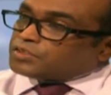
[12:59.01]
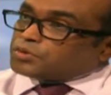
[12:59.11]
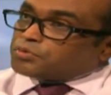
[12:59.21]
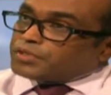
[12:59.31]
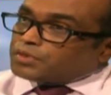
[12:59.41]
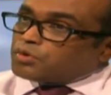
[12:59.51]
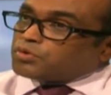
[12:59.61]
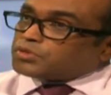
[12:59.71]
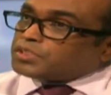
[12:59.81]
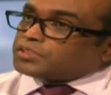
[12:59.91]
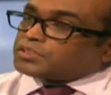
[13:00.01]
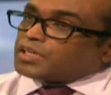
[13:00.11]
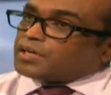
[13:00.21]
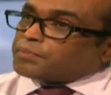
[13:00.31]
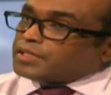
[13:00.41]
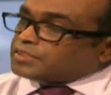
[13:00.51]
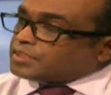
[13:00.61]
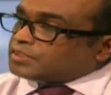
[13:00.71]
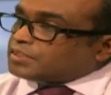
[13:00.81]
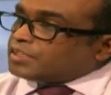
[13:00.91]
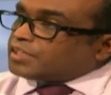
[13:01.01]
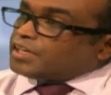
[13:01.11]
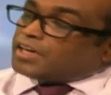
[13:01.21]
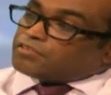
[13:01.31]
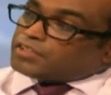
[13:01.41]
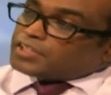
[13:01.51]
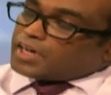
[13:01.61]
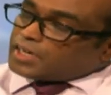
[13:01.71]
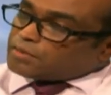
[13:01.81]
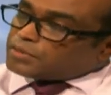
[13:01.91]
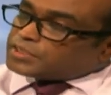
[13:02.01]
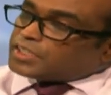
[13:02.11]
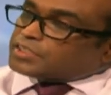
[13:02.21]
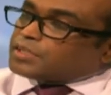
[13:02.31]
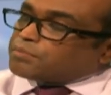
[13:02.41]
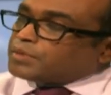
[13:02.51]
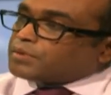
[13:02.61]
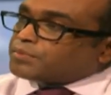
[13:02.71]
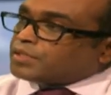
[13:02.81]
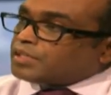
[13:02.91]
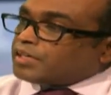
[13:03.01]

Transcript: So we go to these places and we randomly select some people